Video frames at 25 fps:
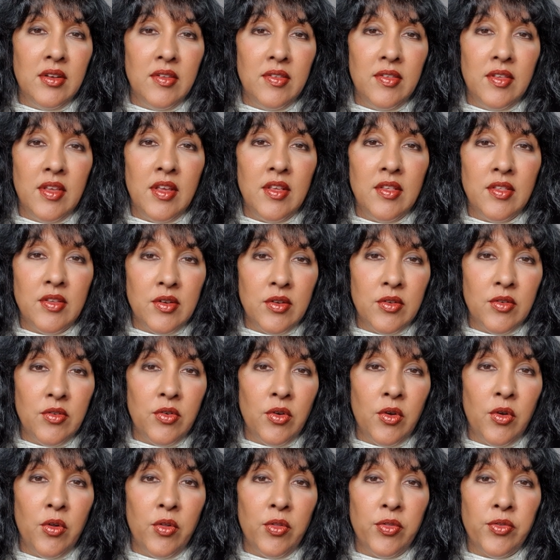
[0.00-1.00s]
disease
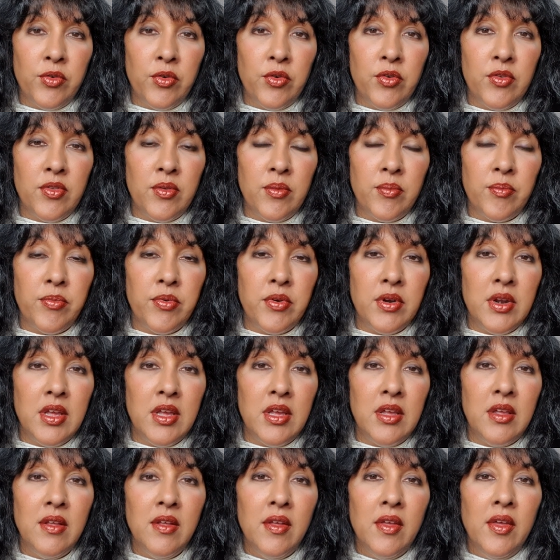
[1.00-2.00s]
control through some
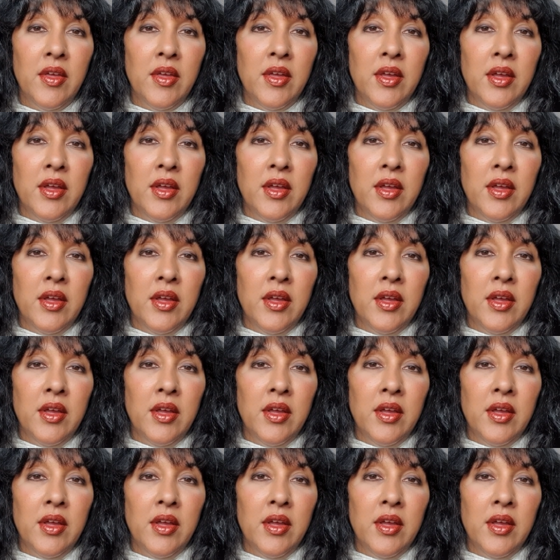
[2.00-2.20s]
pretty